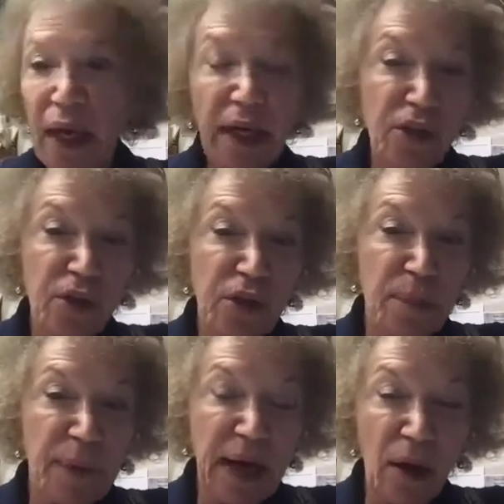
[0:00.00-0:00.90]
issues
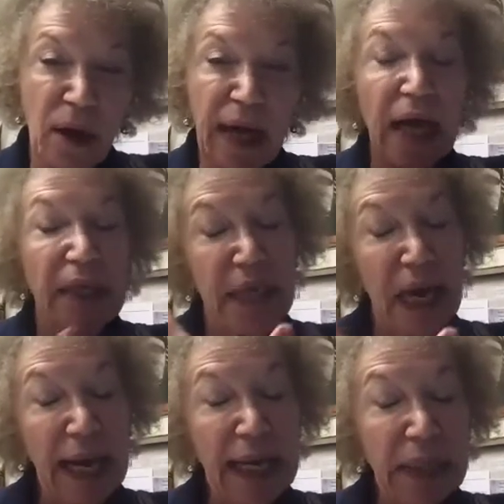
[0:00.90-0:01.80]
about
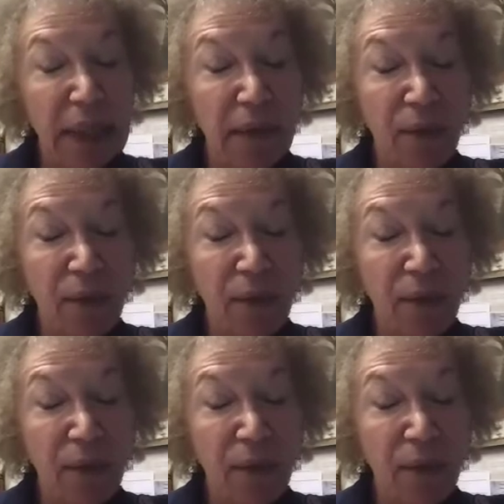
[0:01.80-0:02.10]
diet